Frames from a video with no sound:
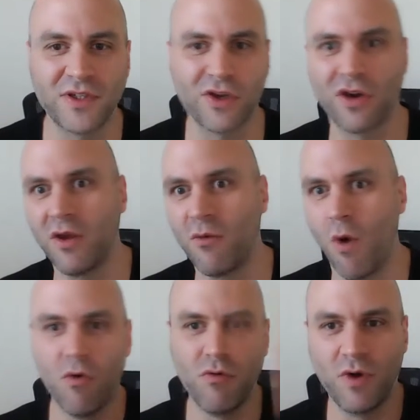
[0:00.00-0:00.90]
Suddenly,
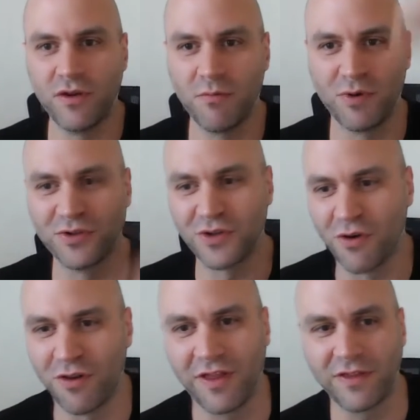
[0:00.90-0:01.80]
whoa, when it puts a
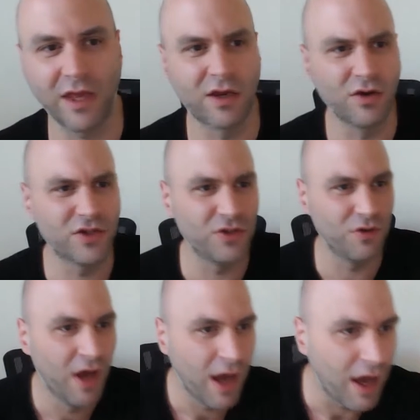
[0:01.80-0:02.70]
goal, that goes
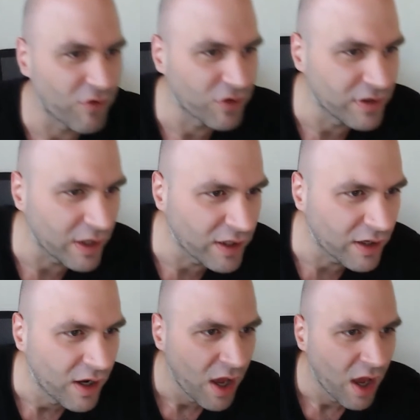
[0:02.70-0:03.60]
to, I wrote it down
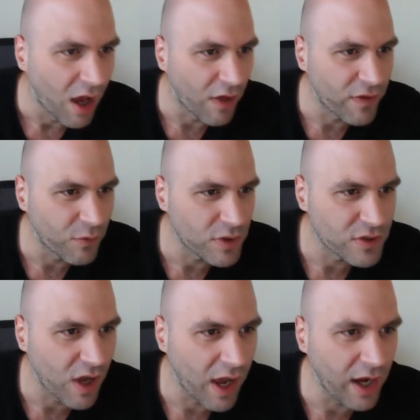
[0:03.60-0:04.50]
here, there
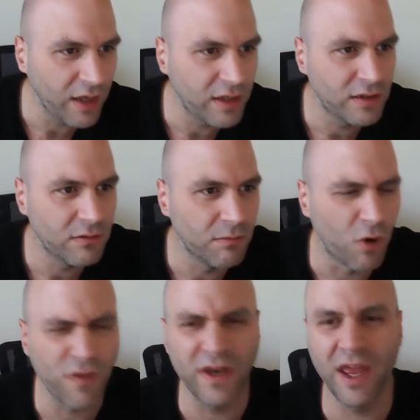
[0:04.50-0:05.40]
was
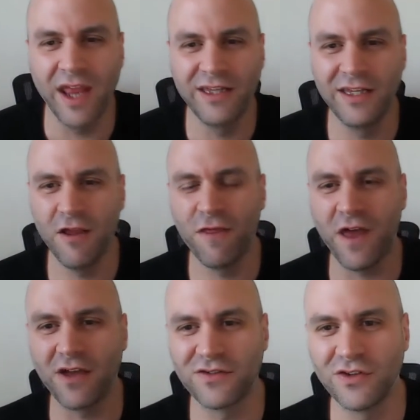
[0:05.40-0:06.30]
more than
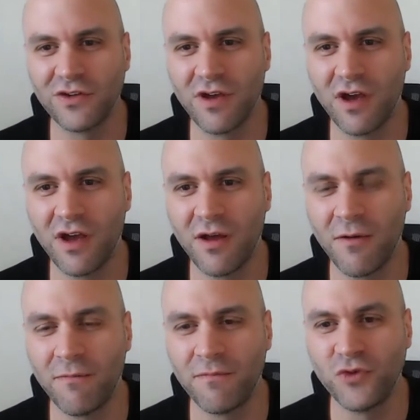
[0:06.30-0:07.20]
80,000
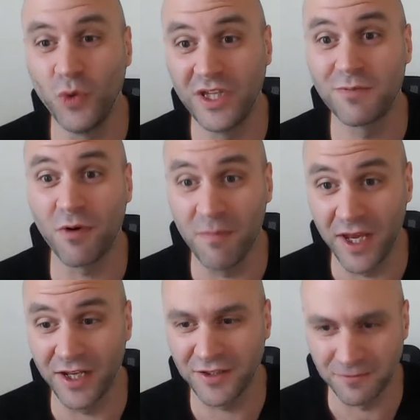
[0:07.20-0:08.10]
tweets per
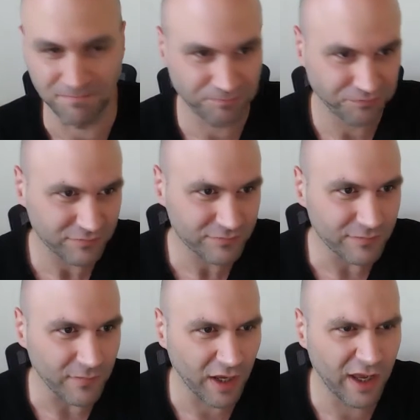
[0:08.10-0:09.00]
minute,
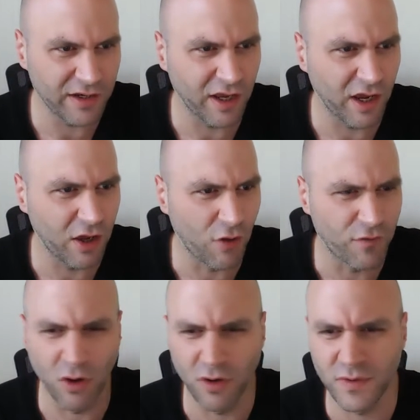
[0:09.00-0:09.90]
and
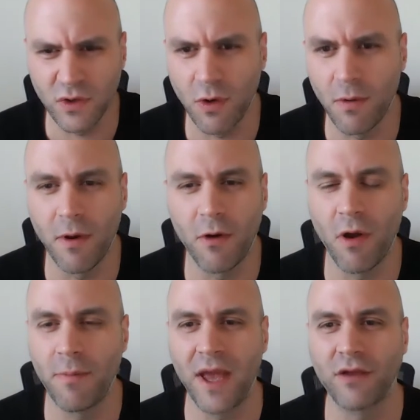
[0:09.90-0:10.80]
overall it was
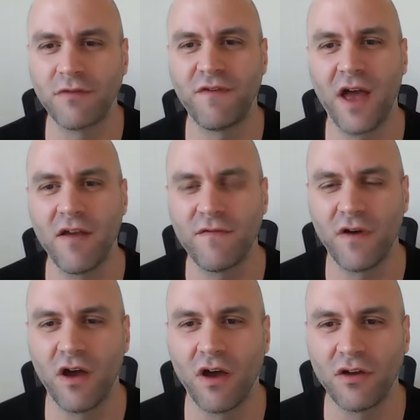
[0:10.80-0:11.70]
about
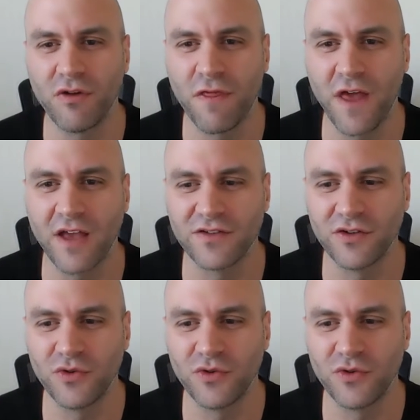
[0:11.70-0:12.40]
500,000